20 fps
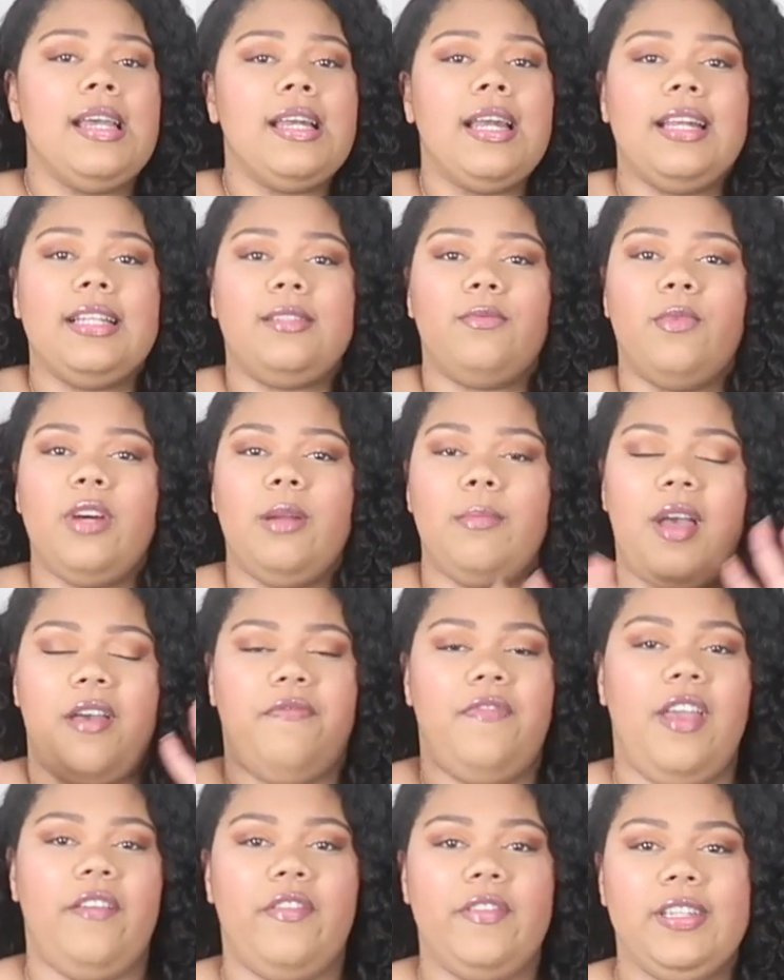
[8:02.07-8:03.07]
It's one of my
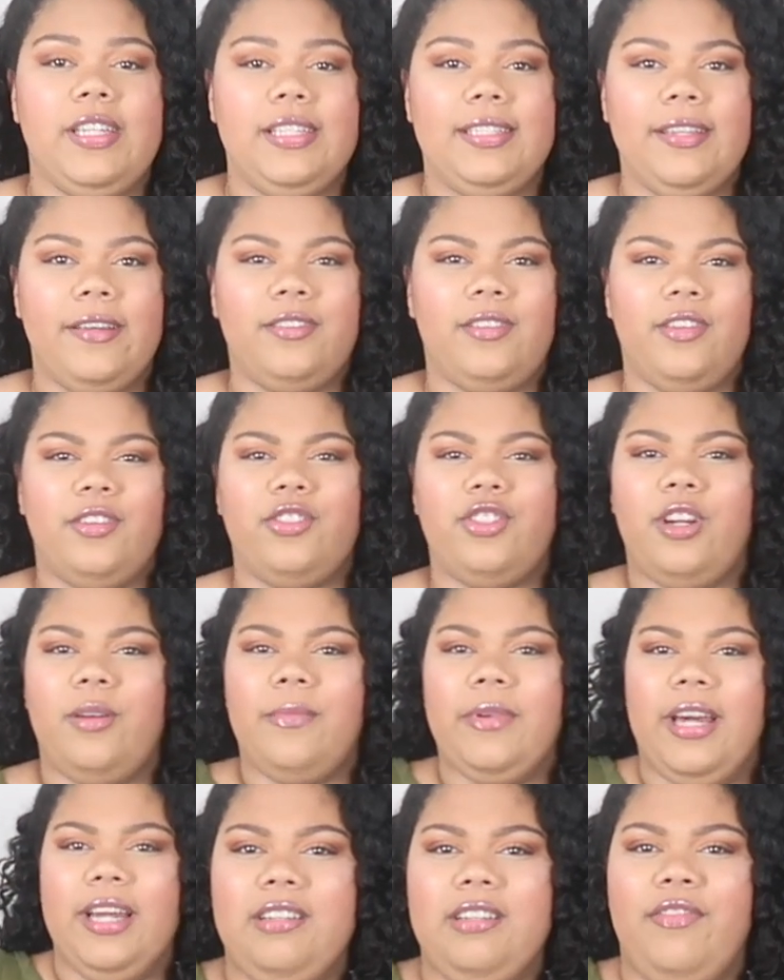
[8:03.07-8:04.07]
favorite details on a
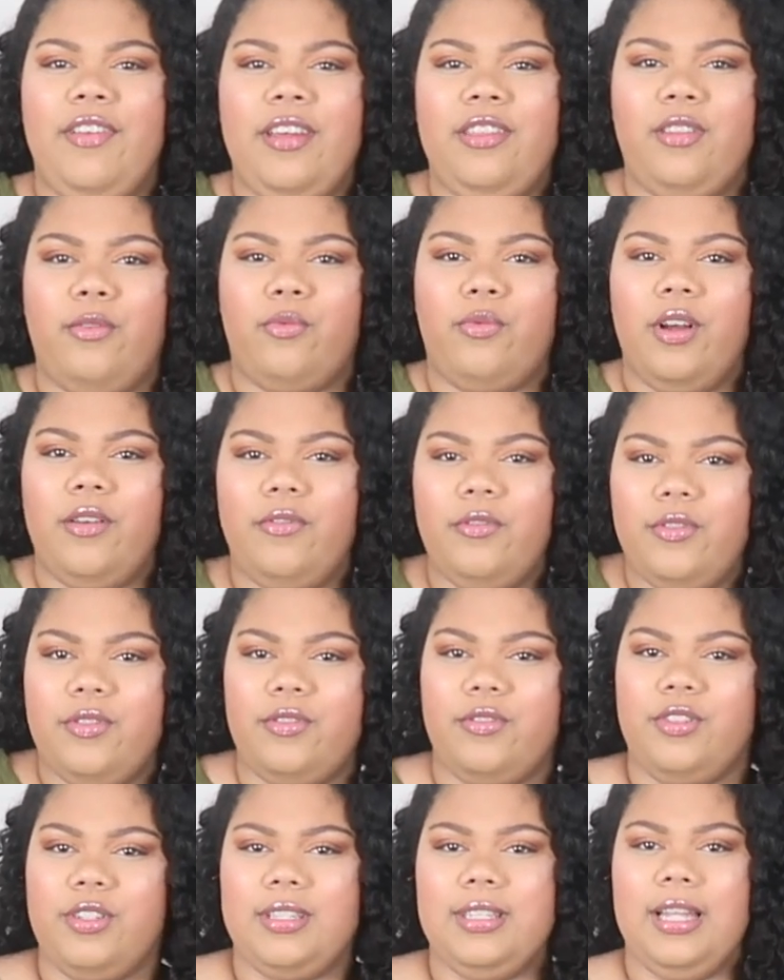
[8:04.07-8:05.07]
shirt, just feel like the
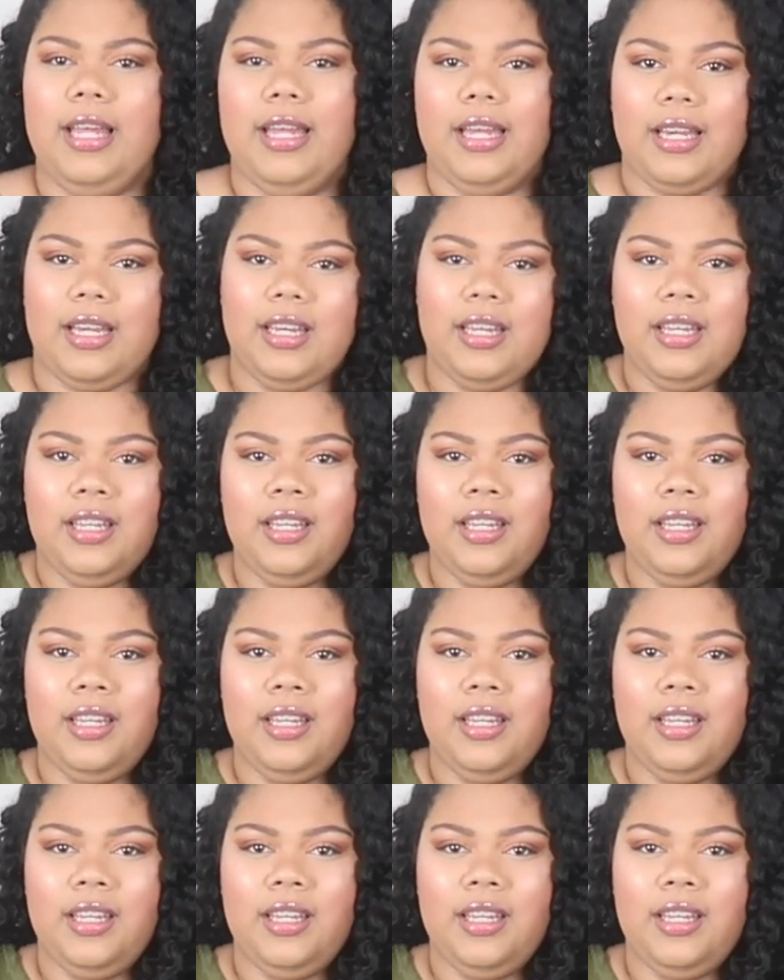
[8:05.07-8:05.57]
ruffles are just like,